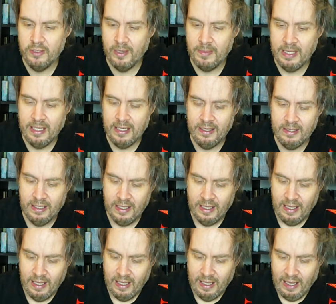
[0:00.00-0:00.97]
I mean,
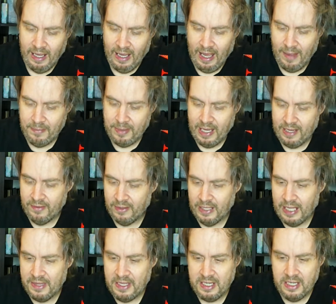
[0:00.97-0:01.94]
I'm kind of
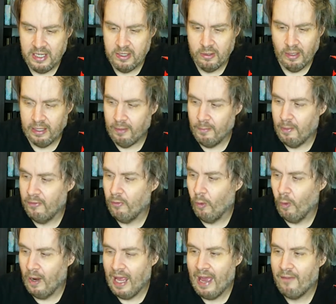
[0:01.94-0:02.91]
glad they didn't do like a
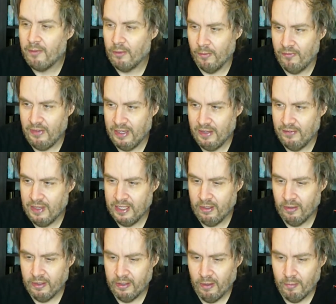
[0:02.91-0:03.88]
before and after
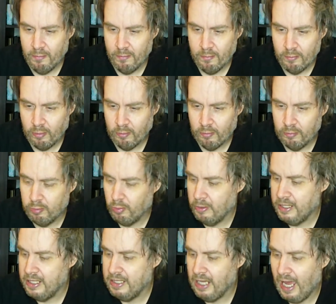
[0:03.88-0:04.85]
figure,
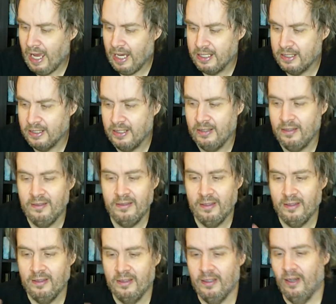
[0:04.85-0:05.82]
pre-toxin
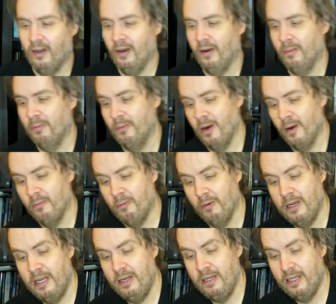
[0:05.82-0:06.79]
or
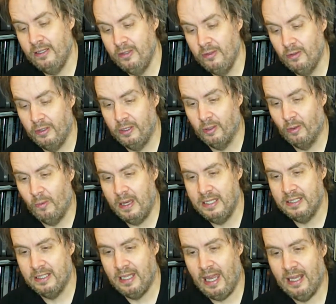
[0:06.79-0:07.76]
pre-nuclear
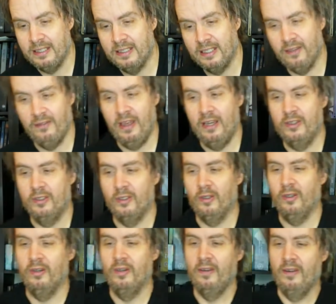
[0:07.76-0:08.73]
waste Toxic
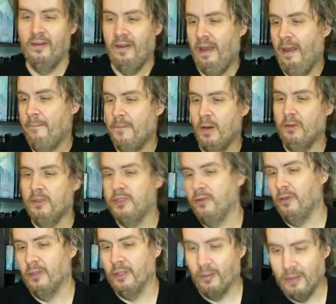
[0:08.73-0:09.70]
Avenger and
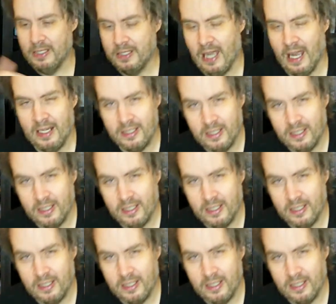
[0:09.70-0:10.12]
post-nuclear waste Toxic